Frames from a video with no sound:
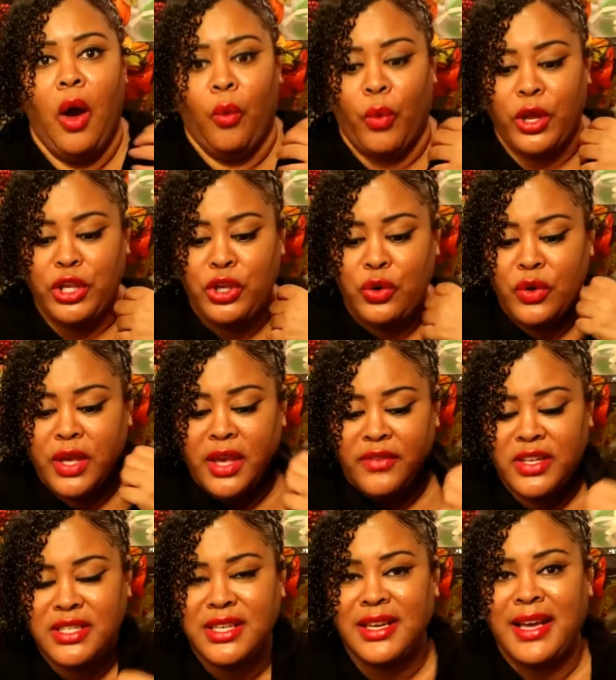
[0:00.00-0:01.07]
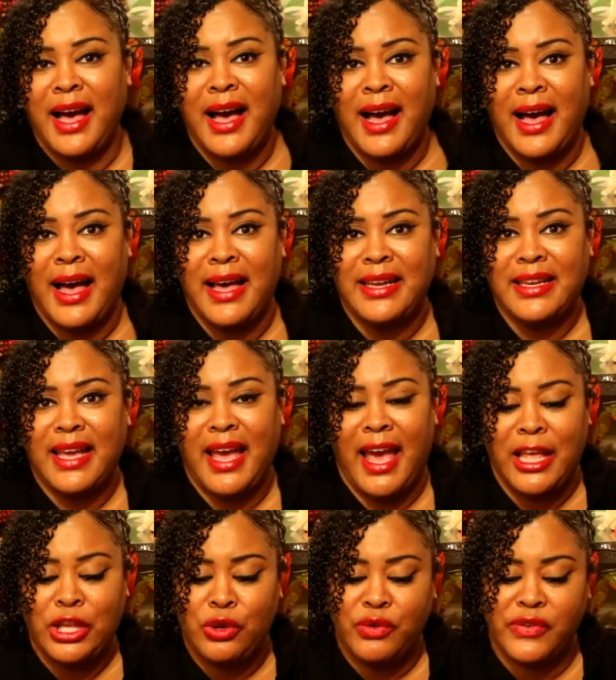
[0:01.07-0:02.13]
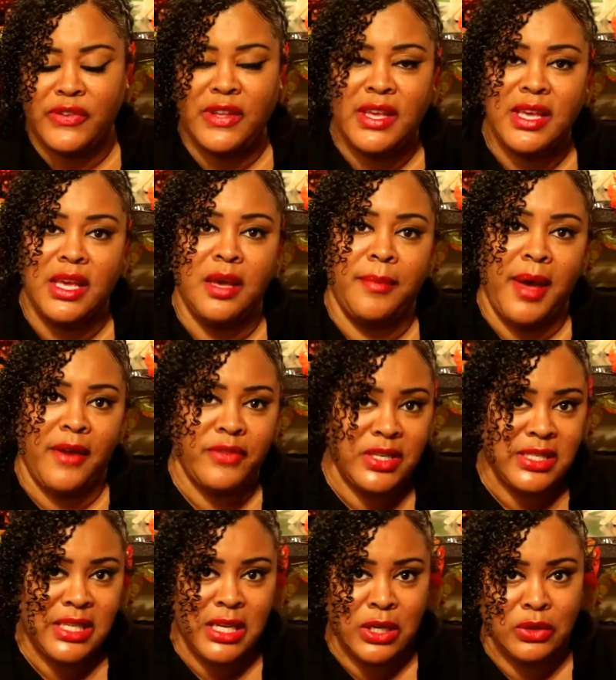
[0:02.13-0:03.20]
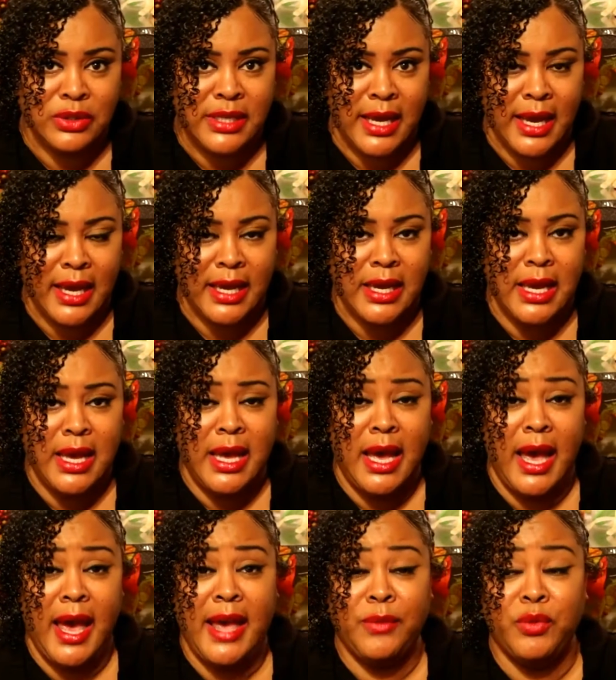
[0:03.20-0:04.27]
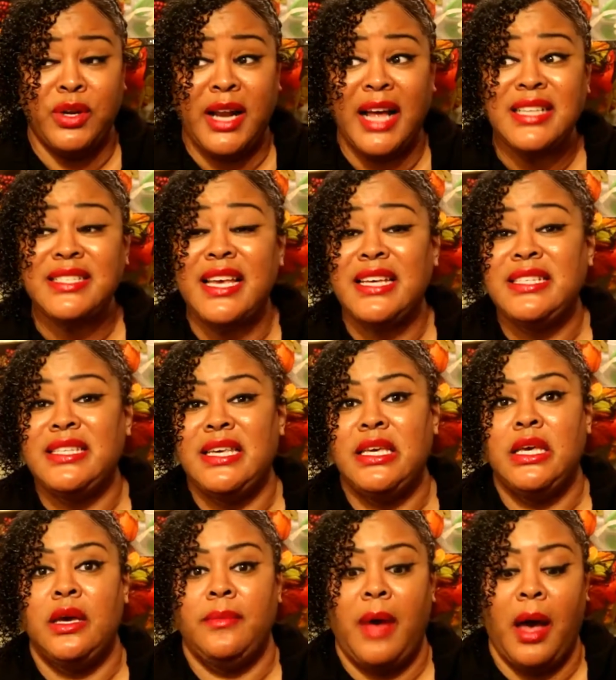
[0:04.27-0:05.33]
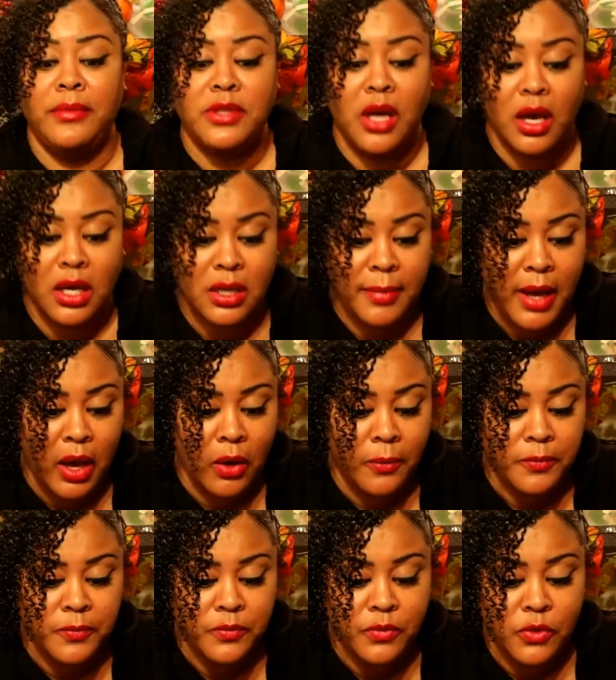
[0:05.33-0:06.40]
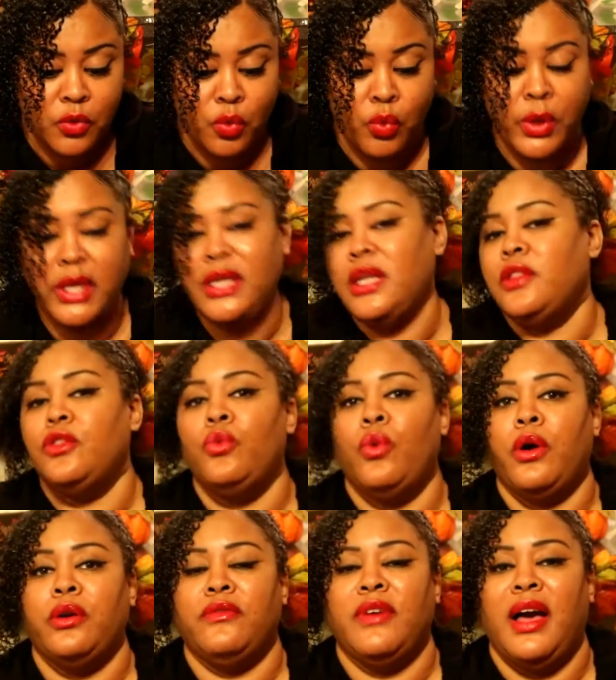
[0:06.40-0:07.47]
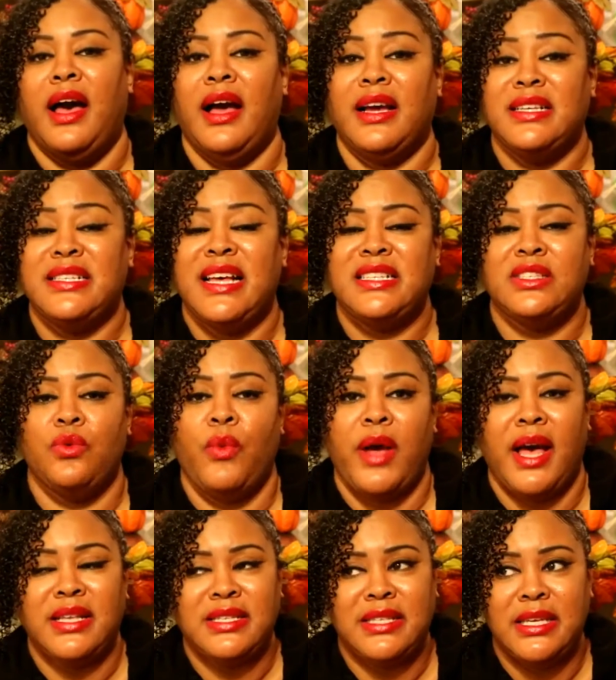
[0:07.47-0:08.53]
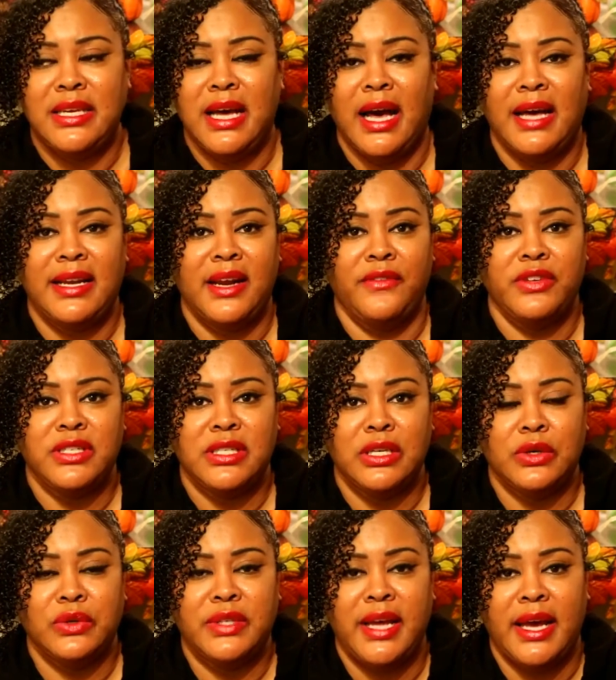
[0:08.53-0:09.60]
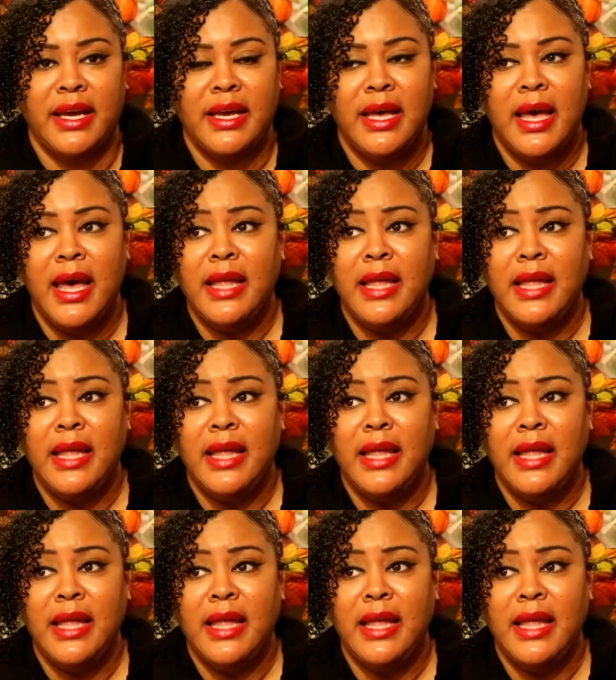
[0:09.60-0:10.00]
When you give it to God and you seek Him every single day, and when I say seek Him, I'm talking about reading the Word of God because that's the way I seek God every single day.